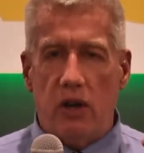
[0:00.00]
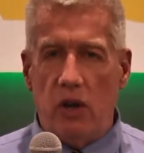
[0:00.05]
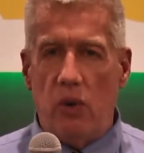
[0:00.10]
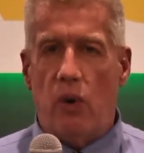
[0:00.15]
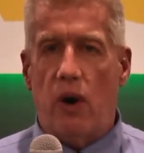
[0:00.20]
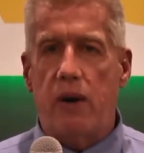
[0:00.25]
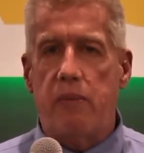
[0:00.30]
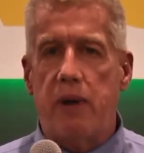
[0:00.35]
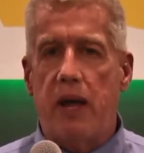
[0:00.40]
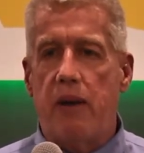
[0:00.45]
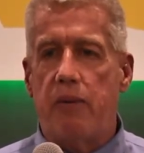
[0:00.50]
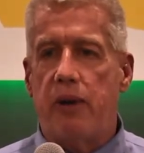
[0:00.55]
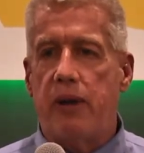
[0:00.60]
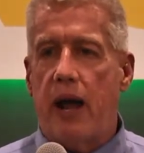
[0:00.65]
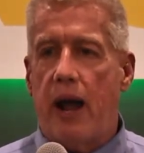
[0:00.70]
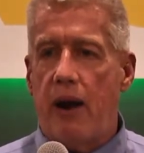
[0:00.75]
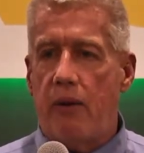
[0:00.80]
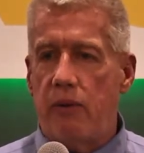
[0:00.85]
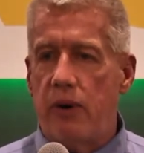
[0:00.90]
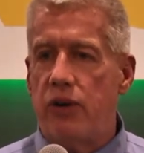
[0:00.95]
You want to be able
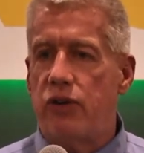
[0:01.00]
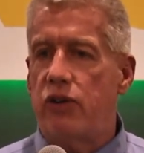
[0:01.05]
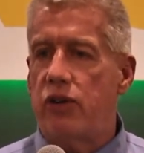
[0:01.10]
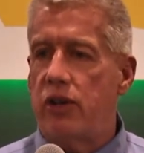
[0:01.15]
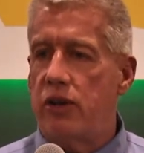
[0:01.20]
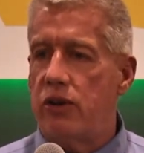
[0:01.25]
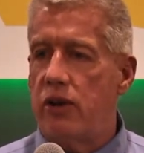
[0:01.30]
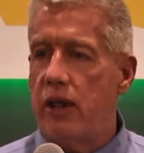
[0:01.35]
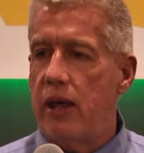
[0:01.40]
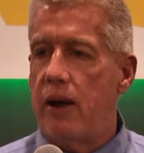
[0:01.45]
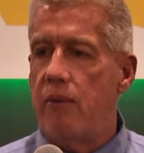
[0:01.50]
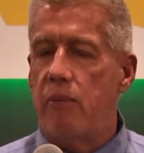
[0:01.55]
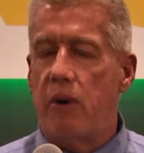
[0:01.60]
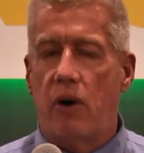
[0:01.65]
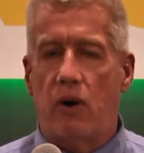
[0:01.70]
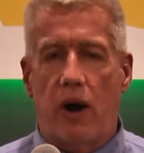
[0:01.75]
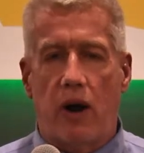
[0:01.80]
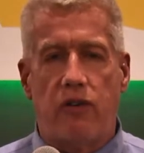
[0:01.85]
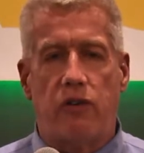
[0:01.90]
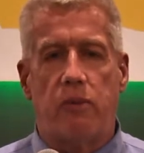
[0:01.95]
to outreach to them
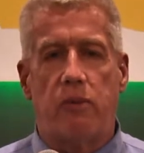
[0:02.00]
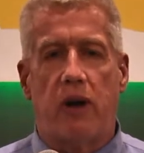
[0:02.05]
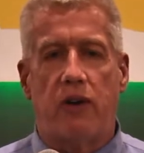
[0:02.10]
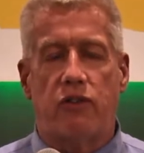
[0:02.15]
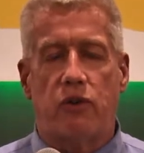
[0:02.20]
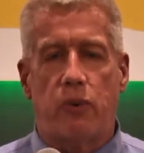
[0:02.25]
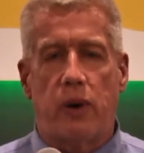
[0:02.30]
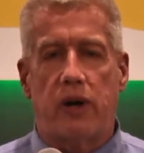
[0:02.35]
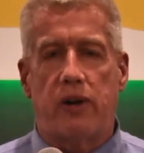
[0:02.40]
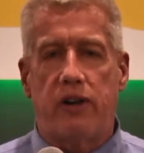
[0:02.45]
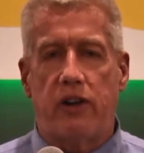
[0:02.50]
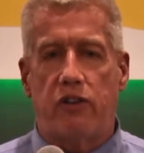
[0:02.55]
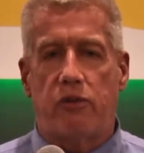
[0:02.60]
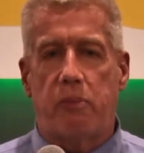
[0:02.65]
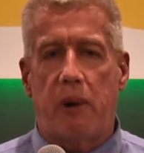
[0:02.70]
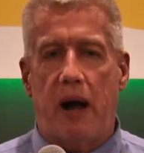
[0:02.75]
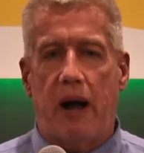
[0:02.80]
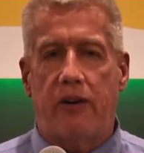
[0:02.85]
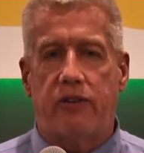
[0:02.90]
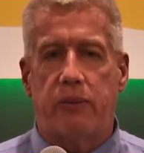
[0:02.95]
as quickly as
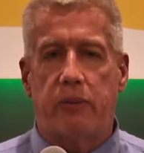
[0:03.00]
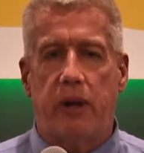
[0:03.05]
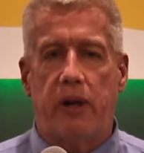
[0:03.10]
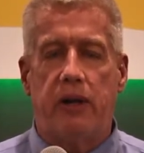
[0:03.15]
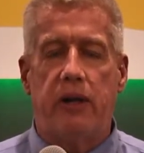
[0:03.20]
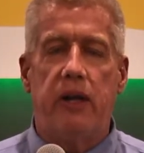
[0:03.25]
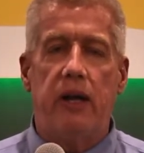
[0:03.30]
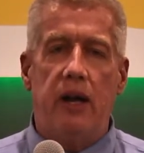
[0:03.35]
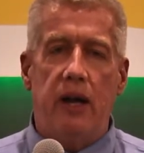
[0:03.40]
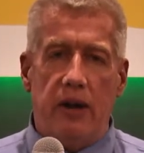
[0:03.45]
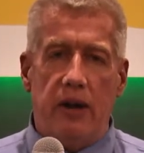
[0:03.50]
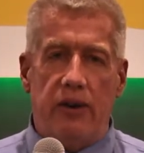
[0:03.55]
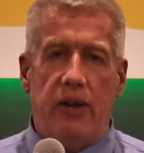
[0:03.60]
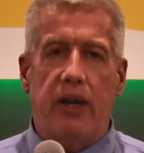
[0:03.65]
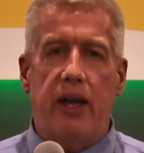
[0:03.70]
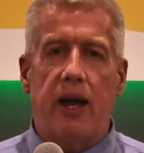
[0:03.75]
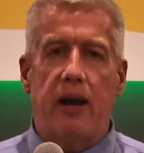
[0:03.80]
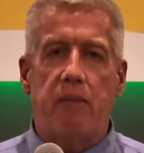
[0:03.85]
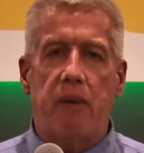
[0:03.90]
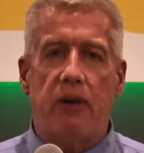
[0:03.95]
possible
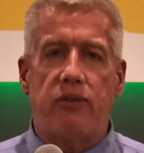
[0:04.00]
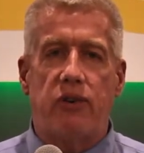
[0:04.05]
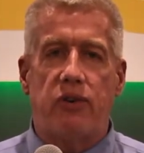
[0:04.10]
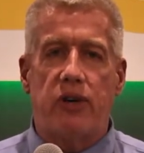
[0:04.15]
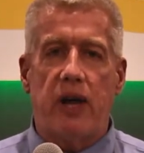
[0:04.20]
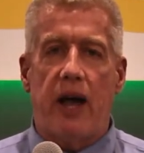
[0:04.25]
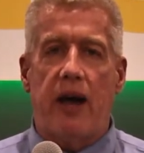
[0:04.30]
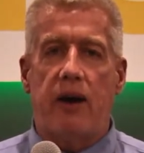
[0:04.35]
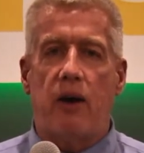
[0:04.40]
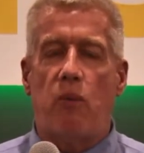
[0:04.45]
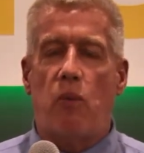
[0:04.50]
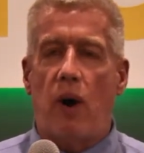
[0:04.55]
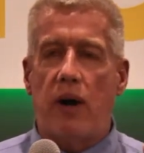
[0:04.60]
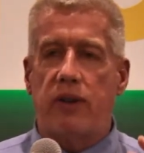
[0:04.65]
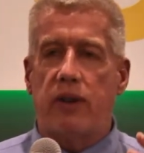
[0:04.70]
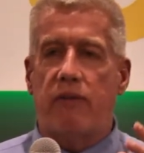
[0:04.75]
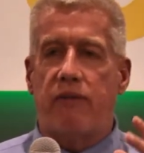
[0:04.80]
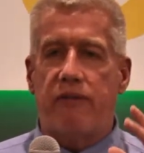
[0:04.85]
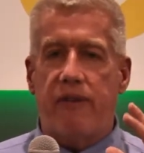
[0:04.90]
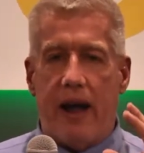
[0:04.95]
to get a message out on
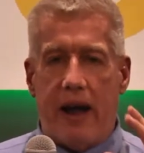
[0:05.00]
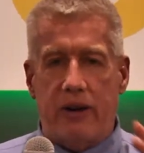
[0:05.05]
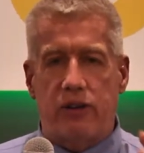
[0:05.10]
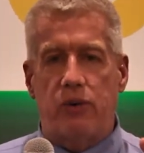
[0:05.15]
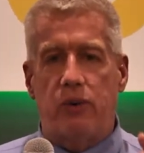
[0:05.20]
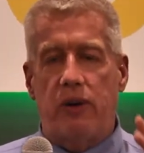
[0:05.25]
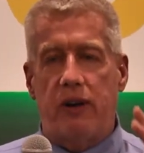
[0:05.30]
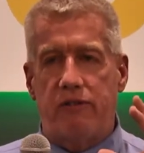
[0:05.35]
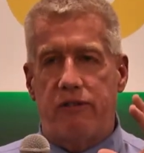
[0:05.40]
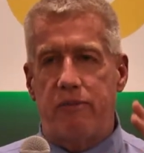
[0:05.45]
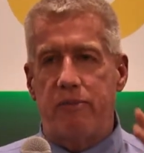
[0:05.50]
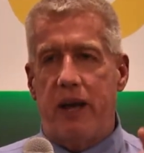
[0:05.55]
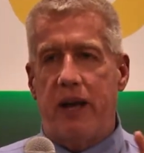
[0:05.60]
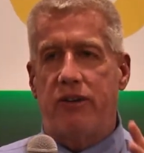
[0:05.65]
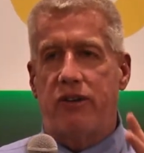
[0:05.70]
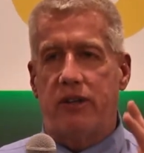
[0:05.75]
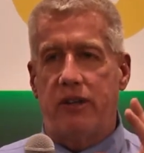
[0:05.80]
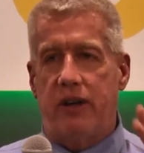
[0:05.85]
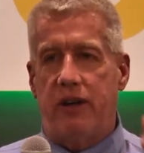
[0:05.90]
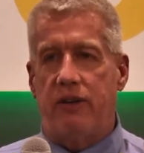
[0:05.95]
what the factual
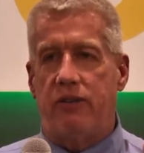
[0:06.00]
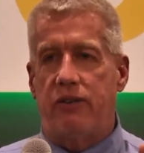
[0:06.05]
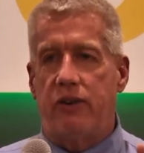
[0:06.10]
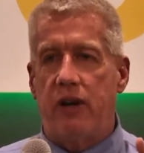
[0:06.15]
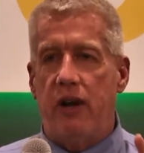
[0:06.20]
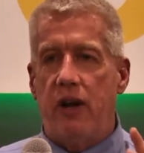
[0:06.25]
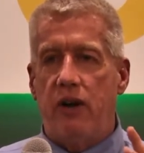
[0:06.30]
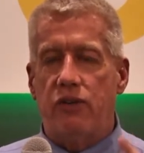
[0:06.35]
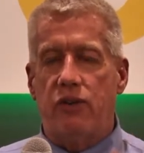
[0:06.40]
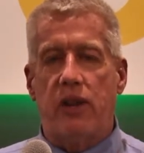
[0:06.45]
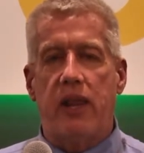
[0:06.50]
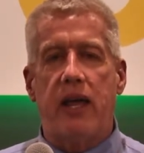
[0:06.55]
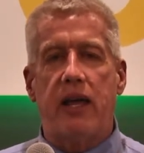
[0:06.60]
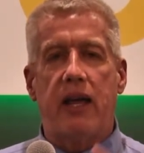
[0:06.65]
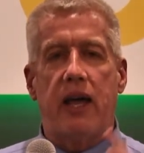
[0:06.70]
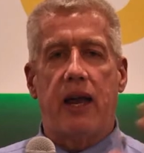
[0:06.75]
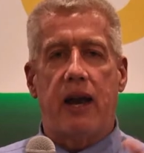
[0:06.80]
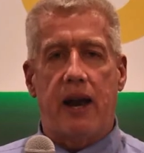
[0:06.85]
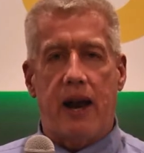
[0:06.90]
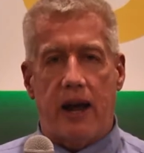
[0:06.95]
information is, so they
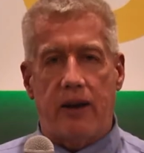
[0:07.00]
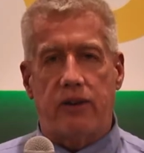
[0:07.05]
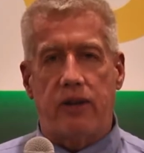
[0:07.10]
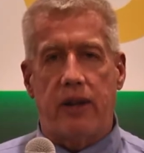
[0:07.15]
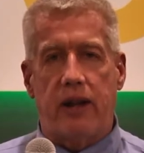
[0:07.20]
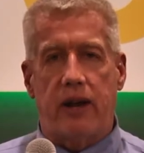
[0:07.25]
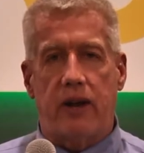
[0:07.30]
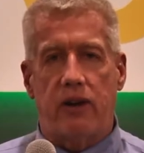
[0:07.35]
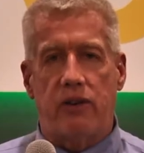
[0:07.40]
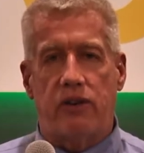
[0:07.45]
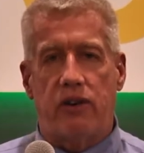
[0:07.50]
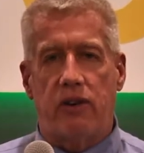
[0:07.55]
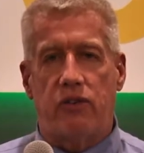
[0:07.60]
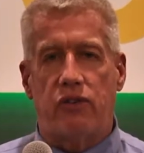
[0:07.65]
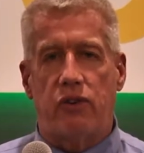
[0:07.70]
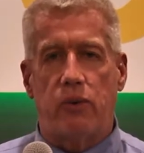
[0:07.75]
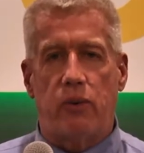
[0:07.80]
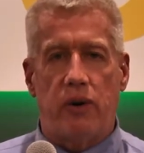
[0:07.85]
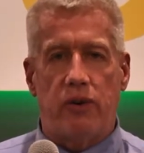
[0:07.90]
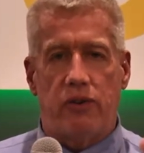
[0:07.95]
can get it out to their
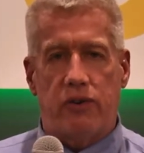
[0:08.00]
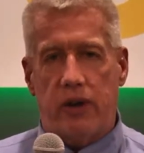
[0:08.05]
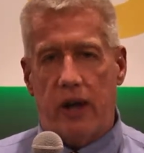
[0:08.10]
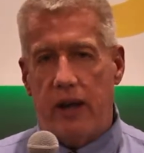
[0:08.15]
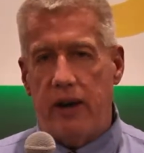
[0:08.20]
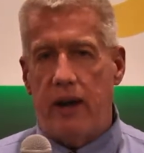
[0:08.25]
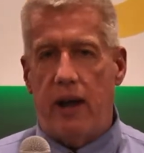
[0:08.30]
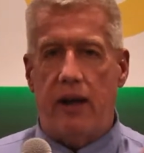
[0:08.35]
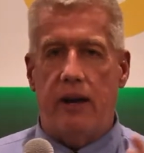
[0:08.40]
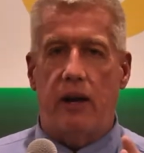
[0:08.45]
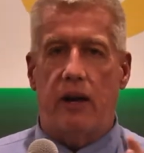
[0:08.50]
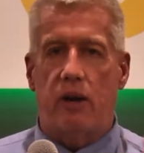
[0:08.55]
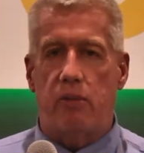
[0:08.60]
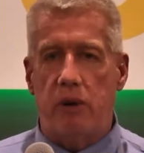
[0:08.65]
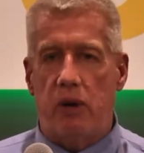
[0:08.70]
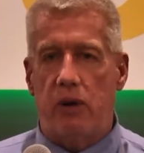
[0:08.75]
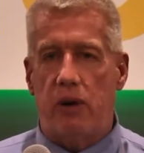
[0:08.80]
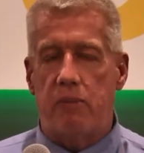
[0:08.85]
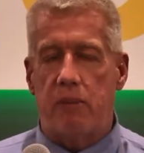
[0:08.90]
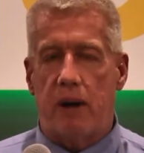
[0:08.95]
constituents and the
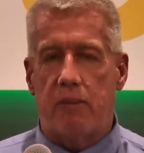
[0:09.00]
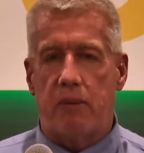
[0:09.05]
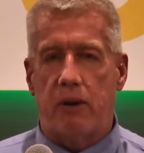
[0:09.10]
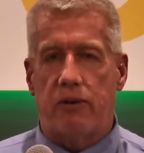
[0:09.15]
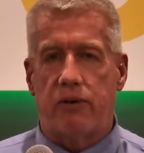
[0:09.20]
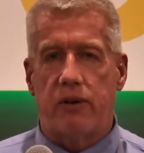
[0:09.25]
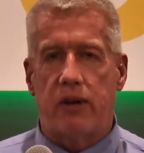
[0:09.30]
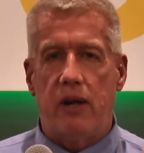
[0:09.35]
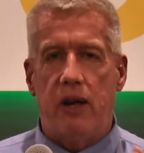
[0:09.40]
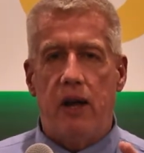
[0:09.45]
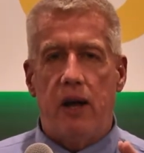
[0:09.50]
community members.